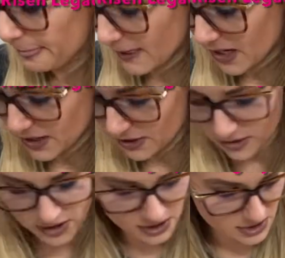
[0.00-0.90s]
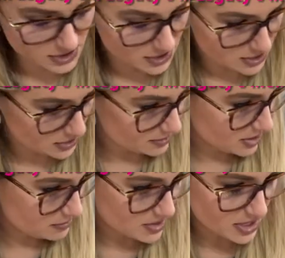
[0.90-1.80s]
here is, let me
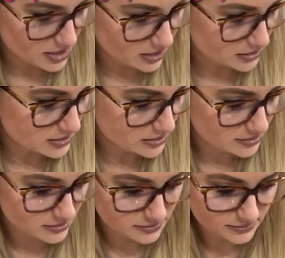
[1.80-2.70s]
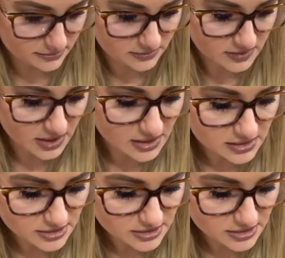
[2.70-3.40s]
get Mags so